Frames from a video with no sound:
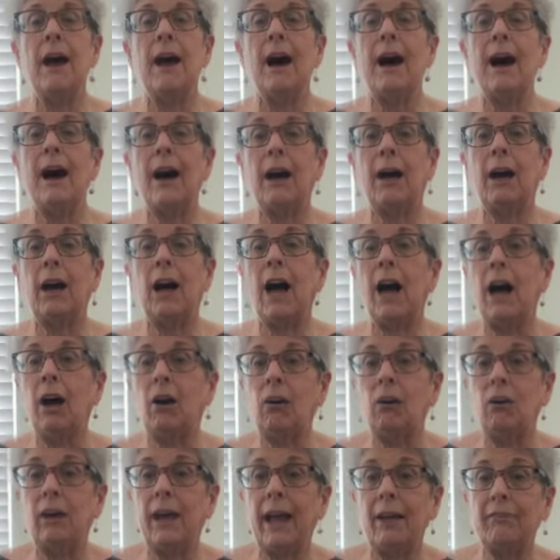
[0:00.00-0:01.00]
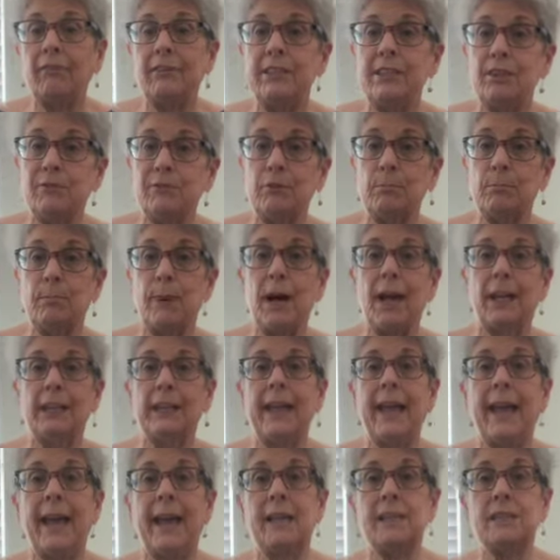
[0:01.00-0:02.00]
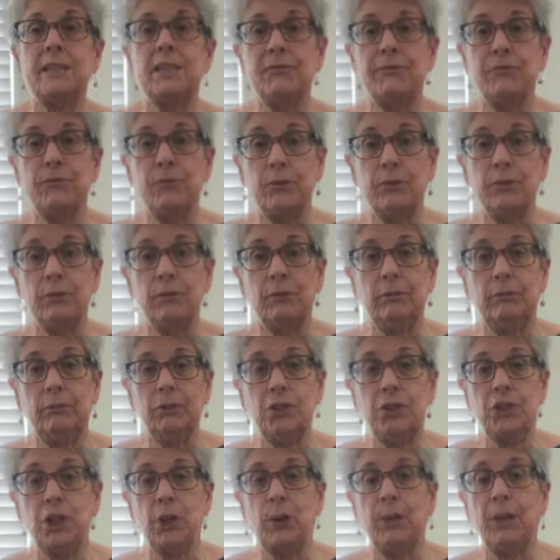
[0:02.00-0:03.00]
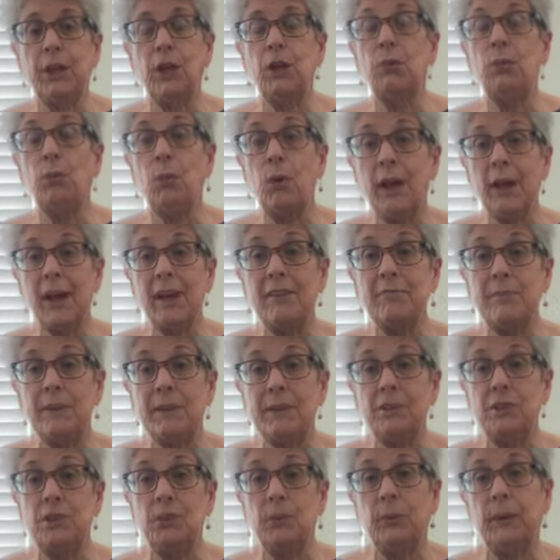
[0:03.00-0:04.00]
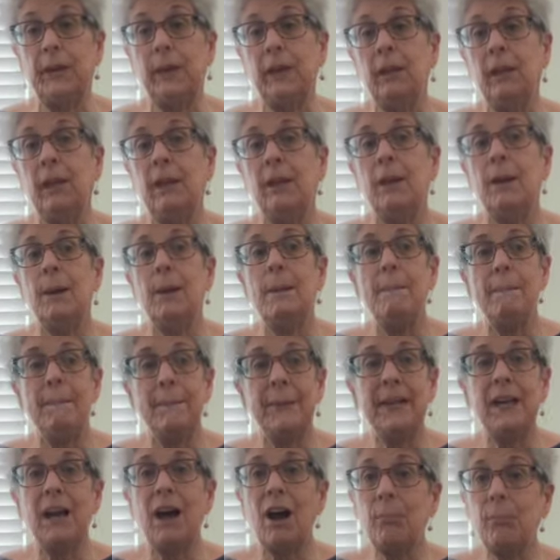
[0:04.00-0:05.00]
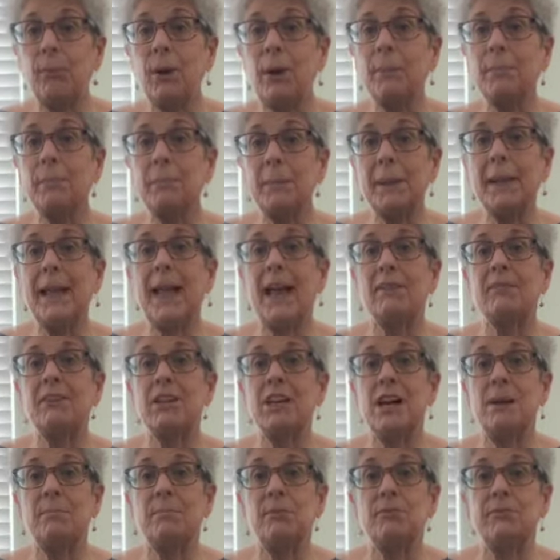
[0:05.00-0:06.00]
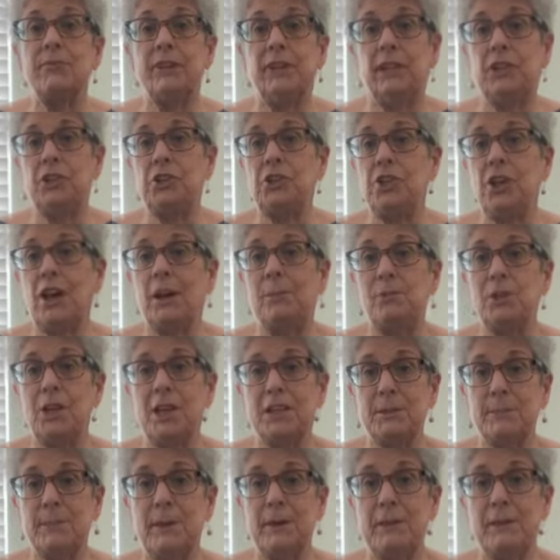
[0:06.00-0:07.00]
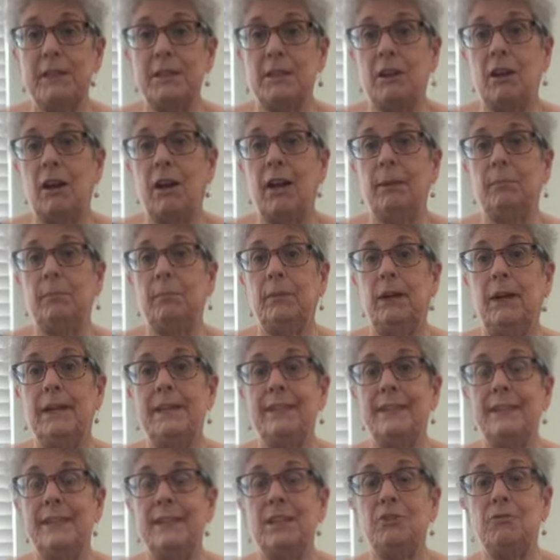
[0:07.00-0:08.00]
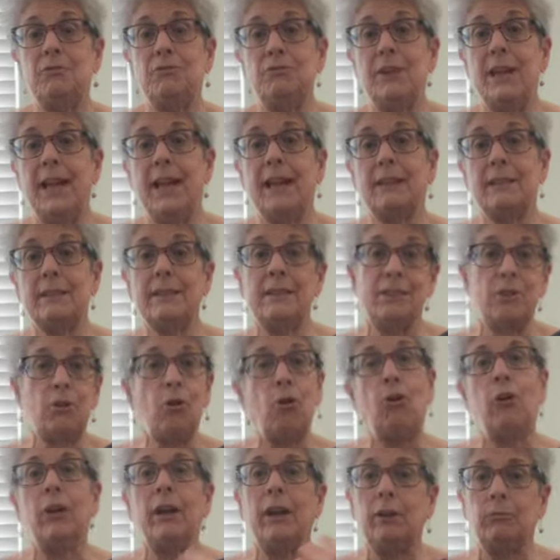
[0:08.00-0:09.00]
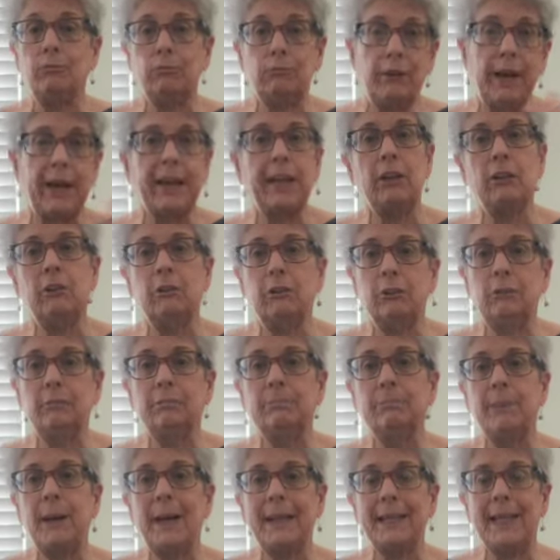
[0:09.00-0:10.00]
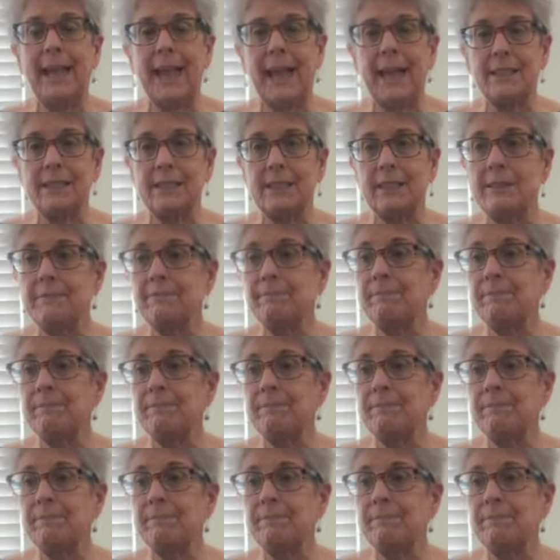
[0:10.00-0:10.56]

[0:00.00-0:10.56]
I'll have a different podcast for showing you what I've been doing, but I'll probably have a couple finished objects by the time I see you next on a regular podcast.